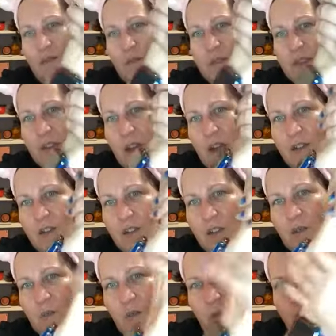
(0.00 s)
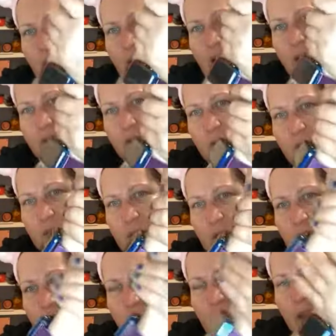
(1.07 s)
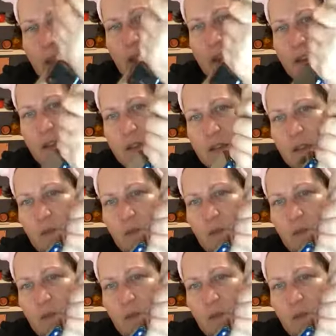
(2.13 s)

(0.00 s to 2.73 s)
of massage anymore, I have to massage my hands.